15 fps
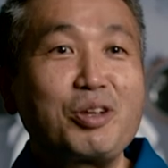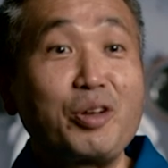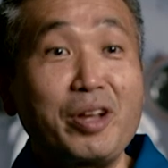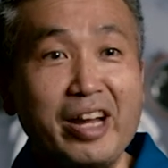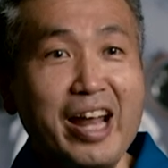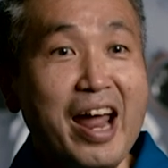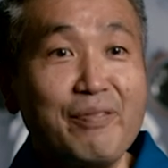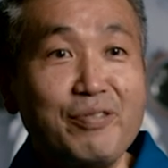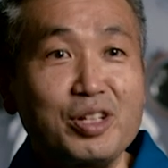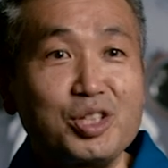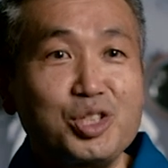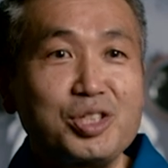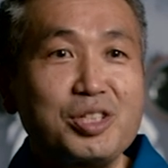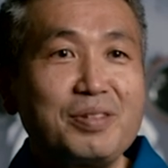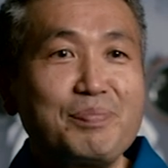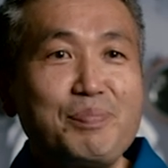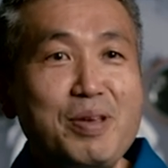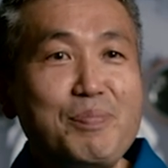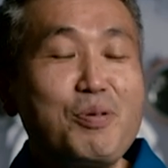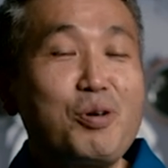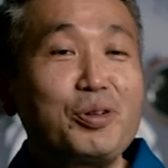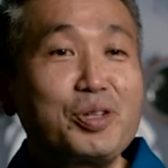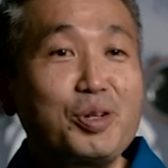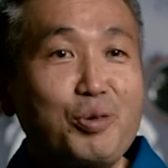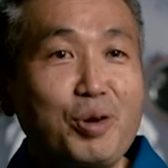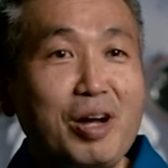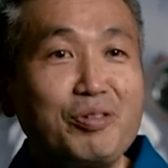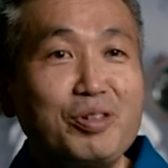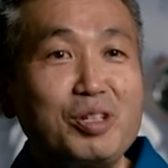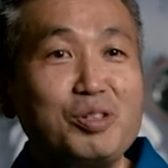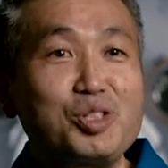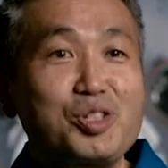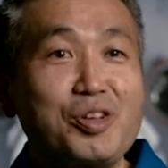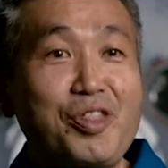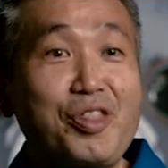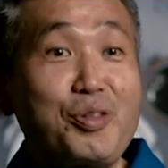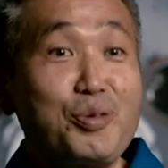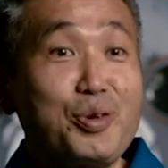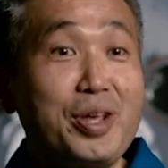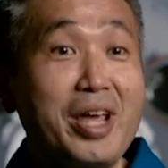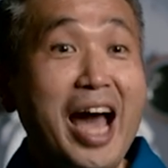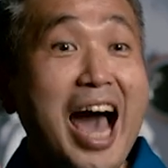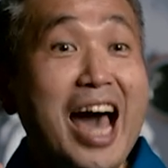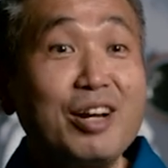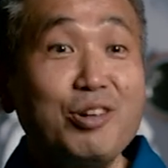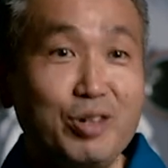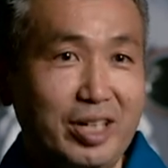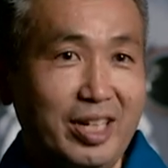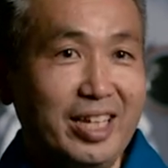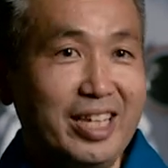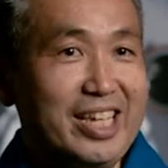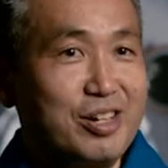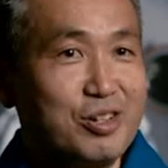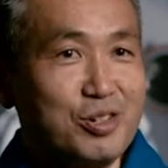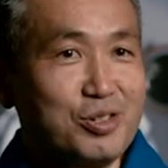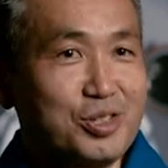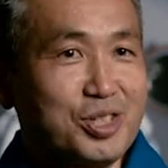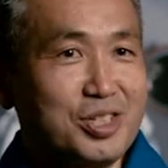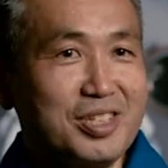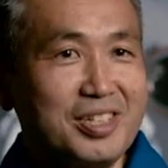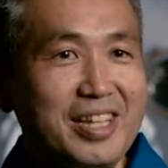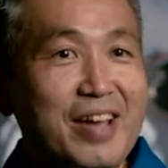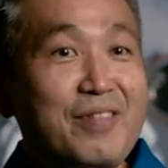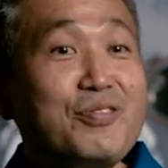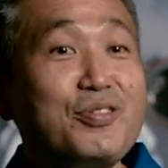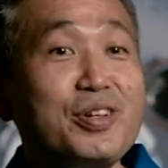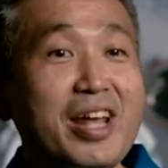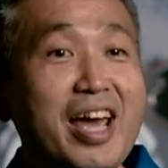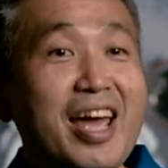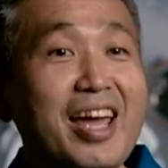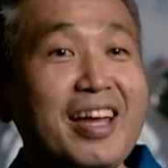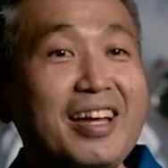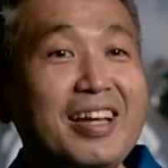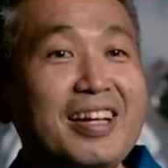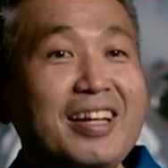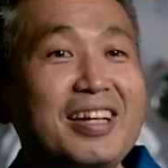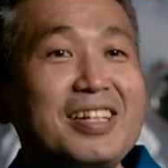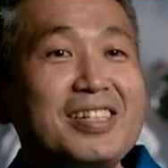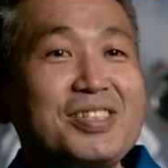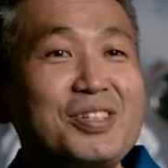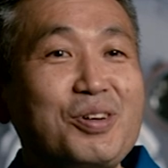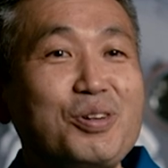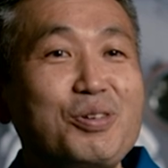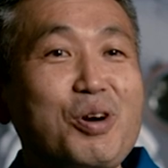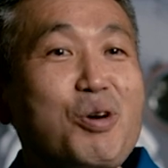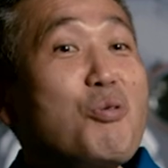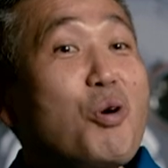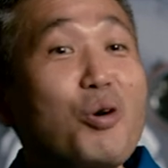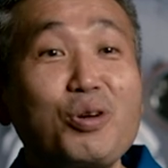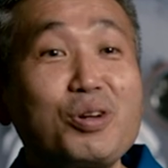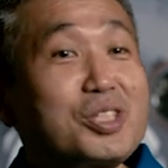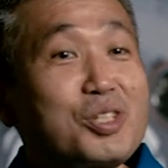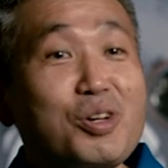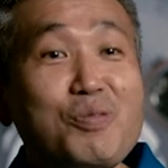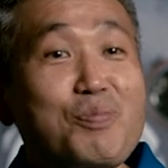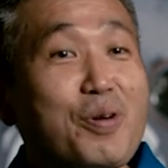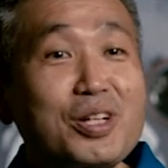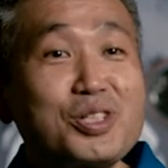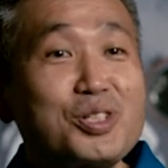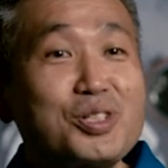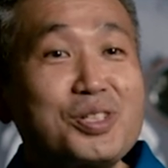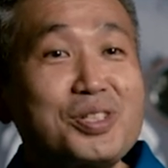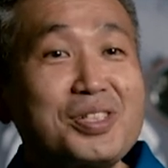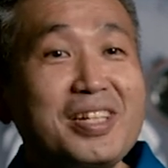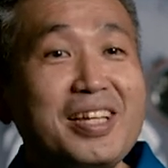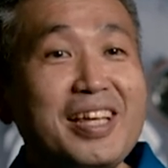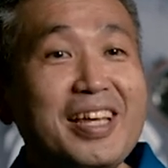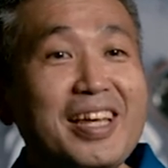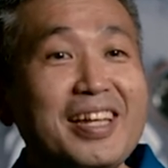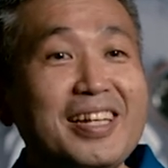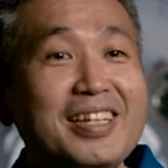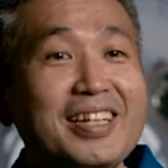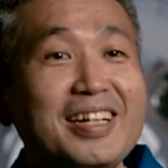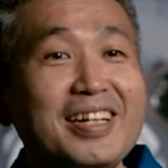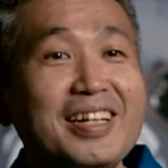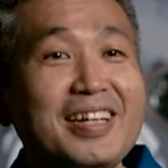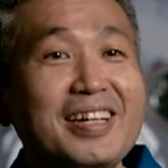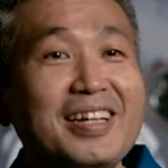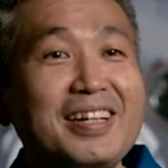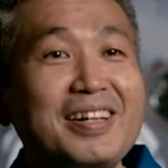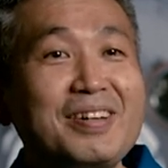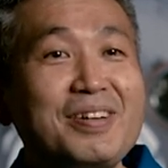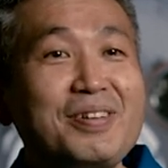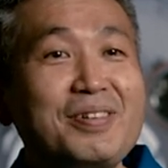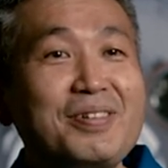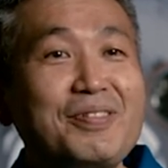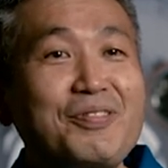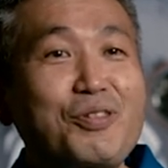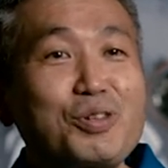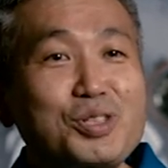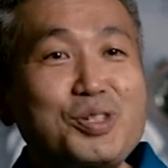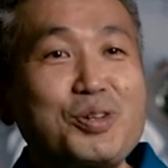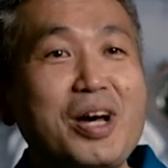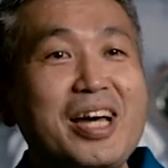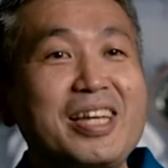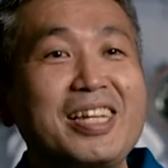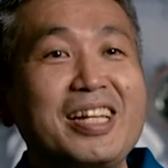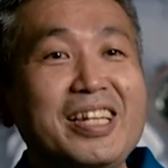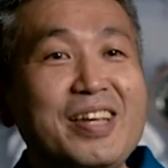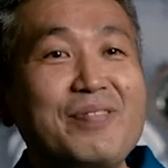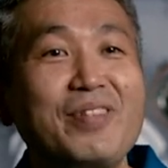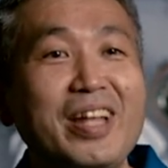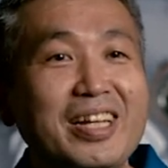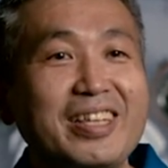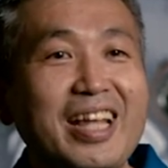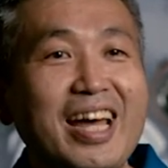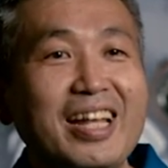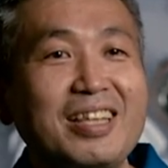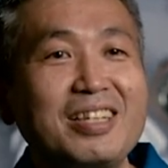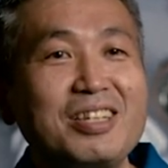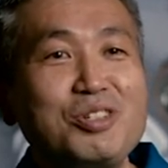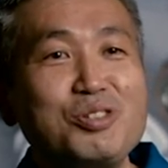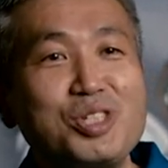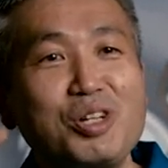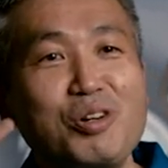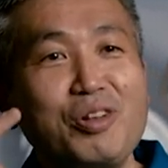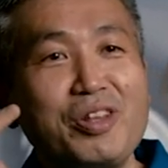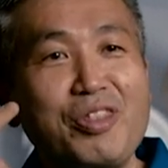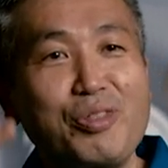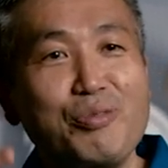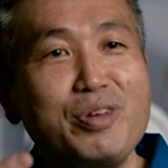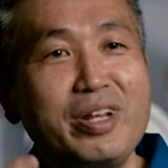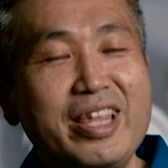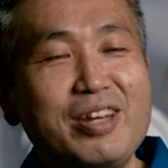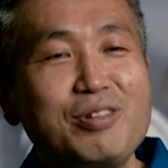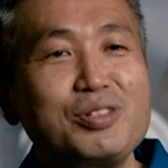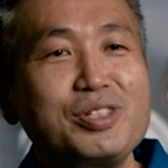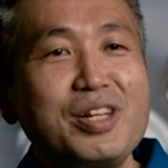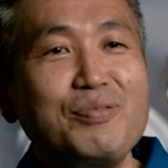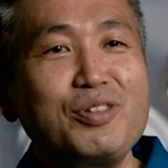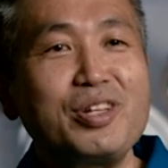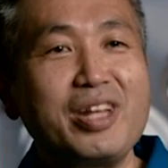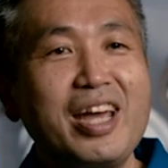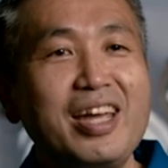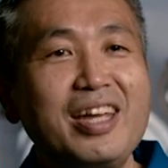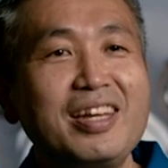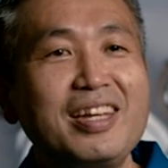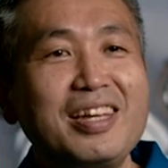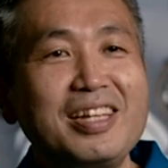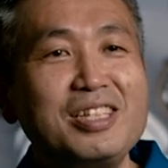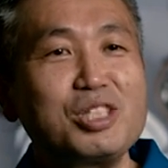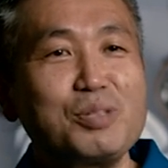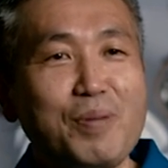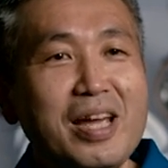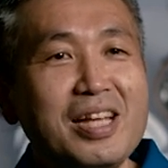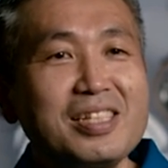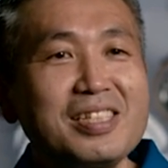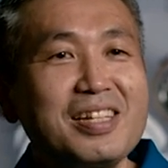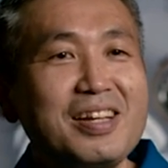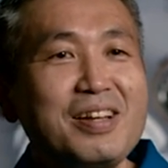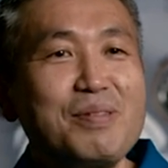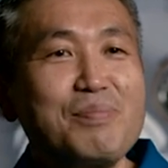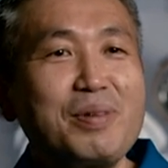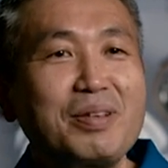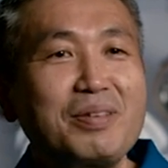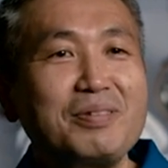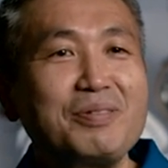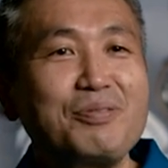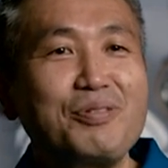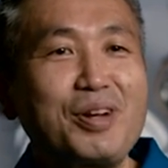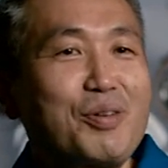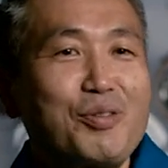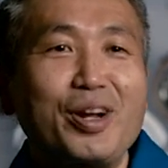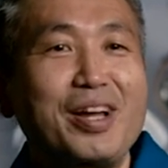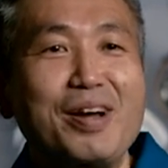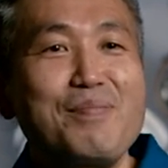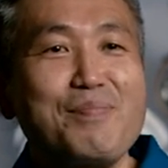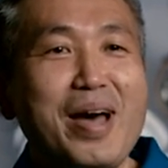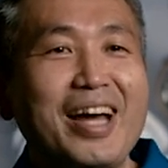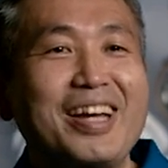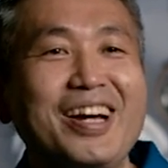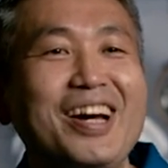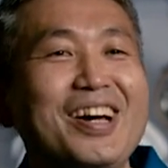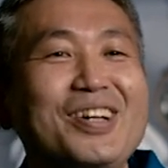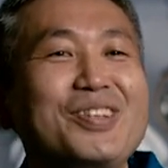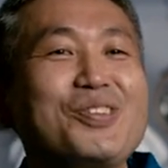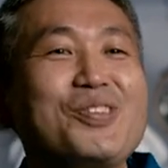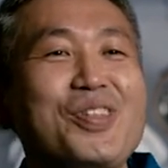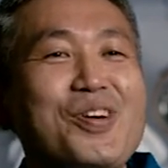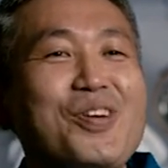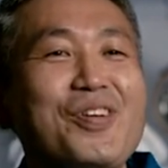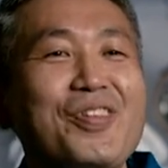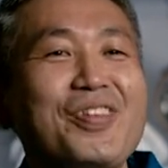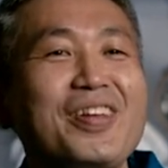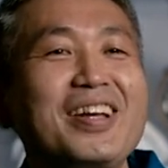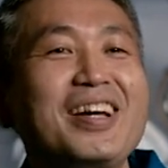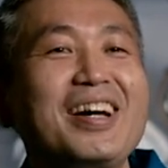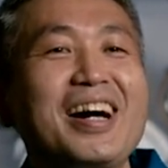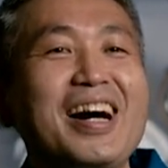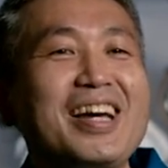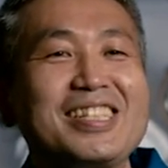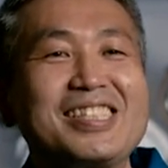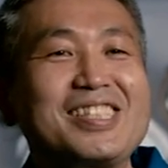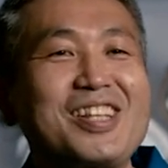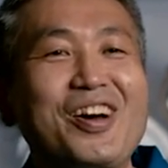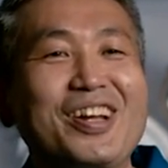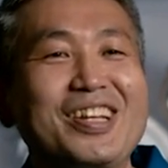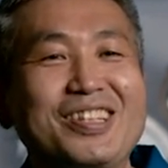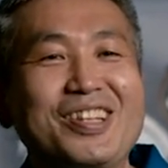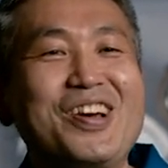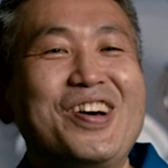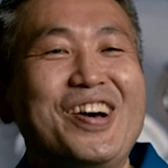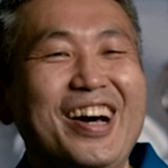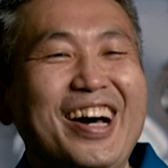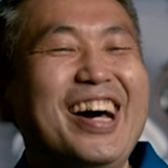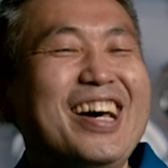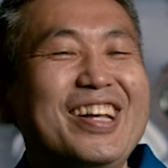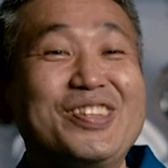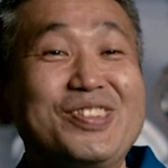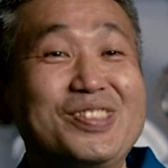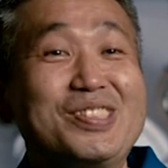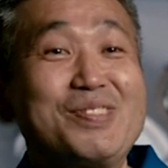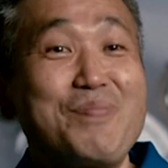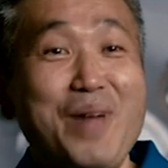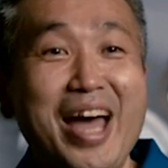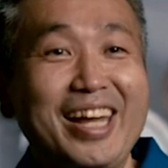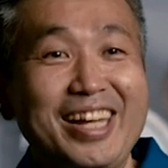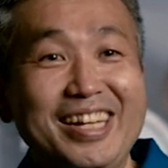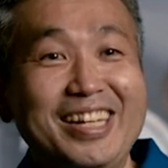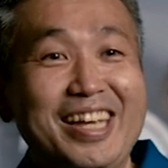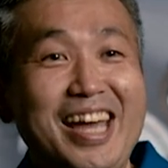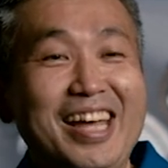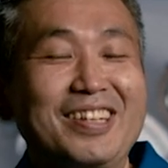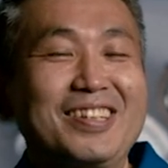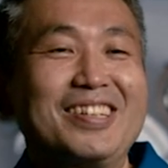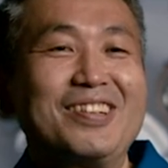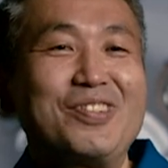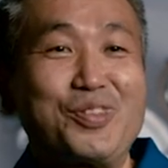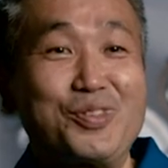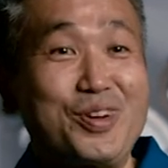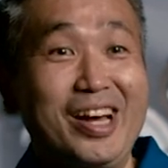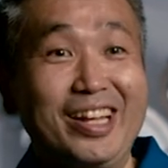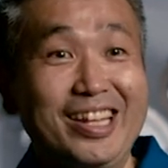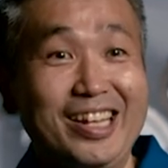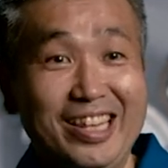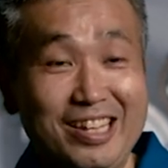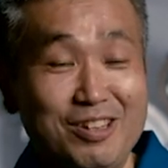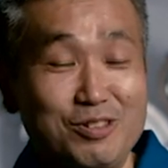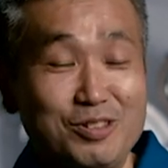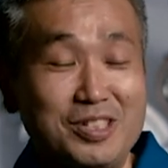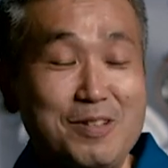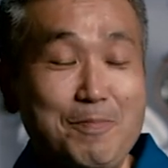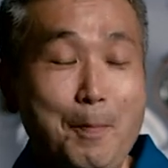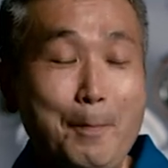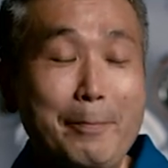on an average, people on the ground use 300 liters every day. So water is so precious. And of course, I can live like that using only 3 liters every day in space. But whenever I come back to the Earth, I started to use back again 300 liters.